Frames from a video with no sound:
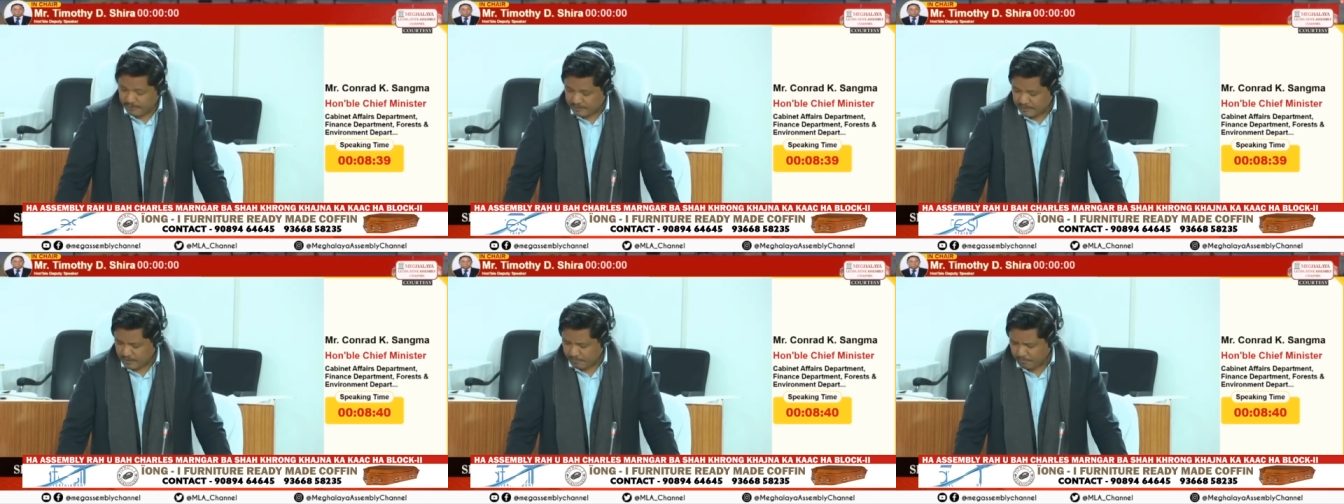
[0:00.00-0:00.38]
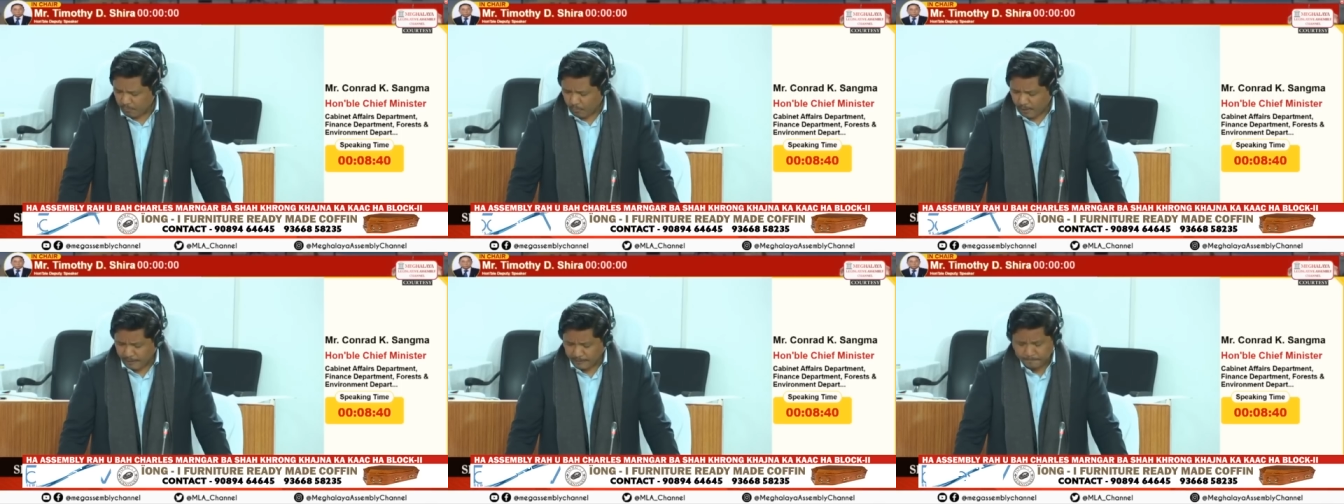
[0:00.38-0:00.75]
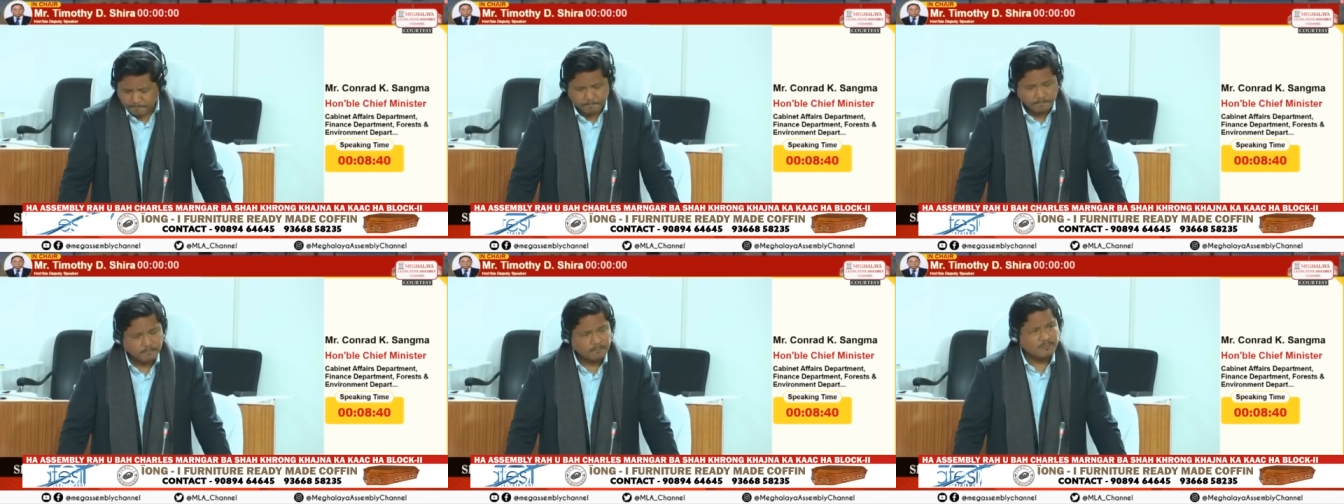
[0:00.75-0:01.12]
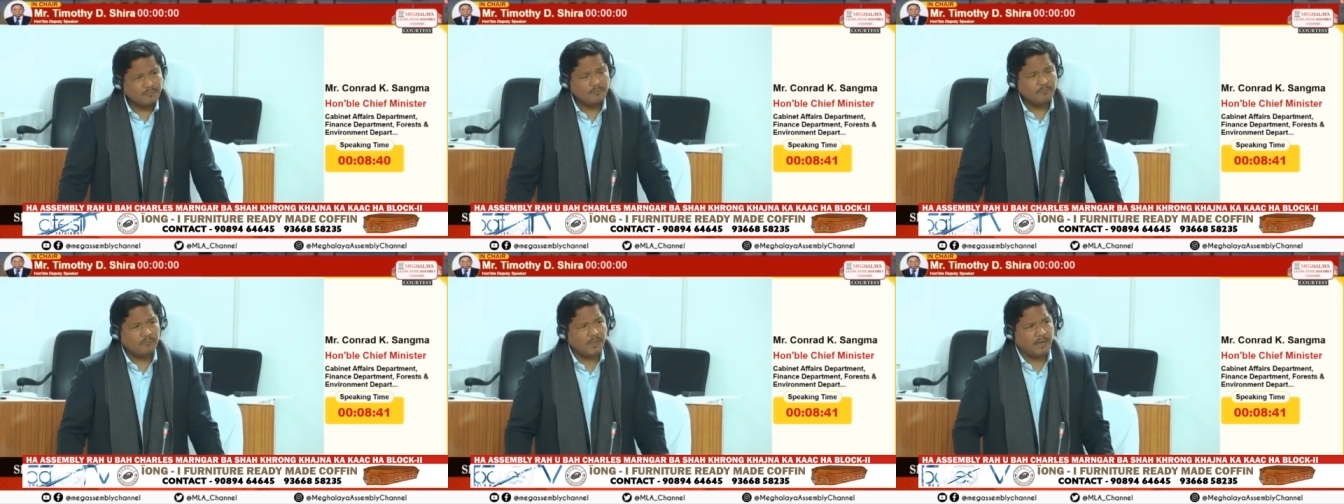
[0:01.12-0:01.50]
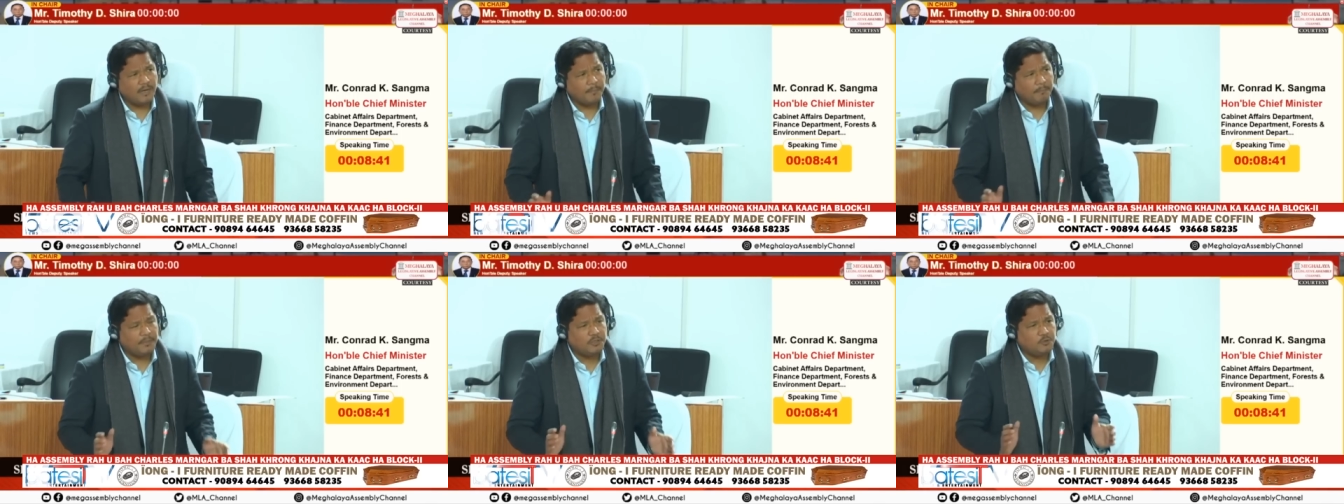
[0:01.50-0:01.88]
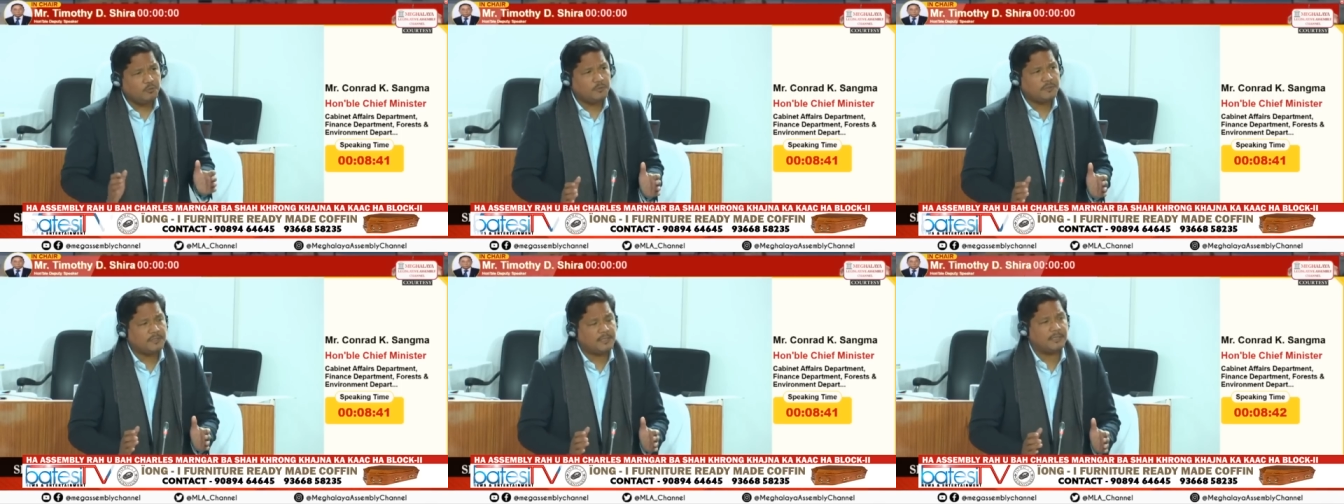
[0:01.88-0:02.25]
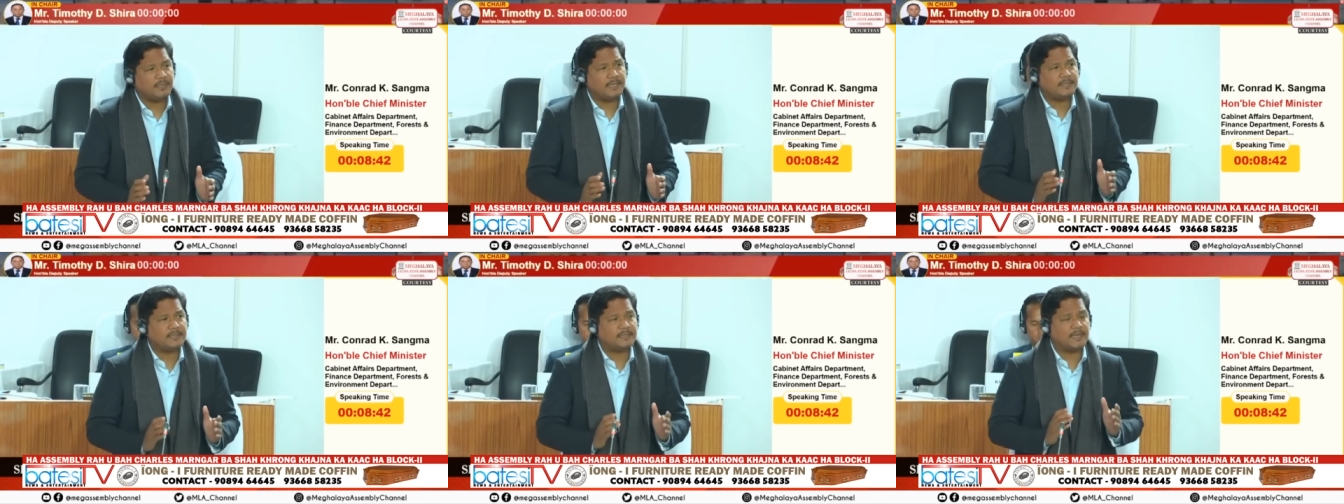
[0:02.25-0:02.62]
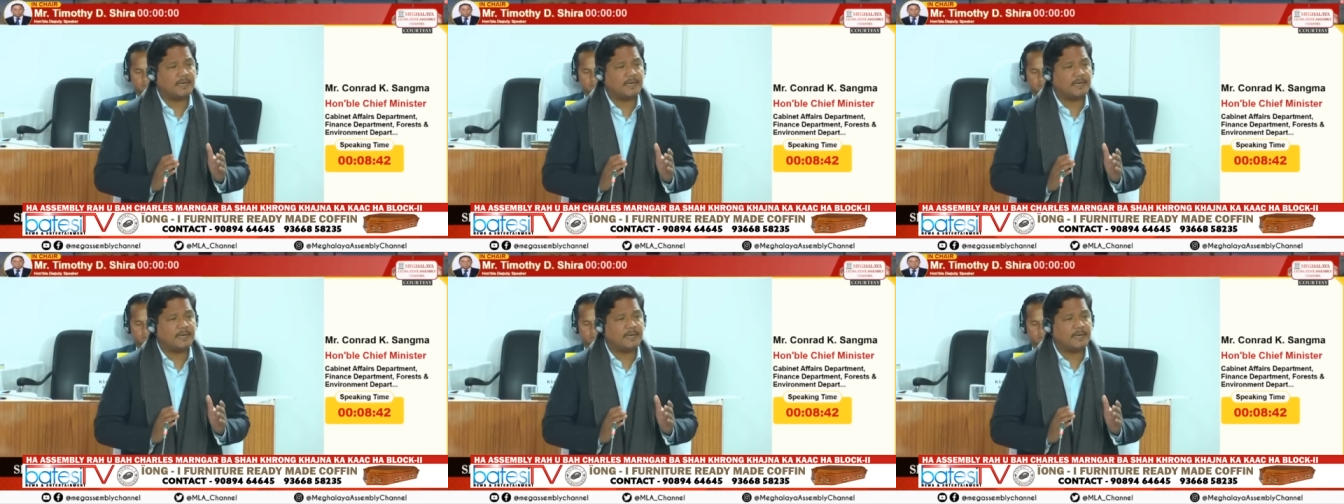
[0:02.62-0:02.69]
sir, number one. Number two, sir, that's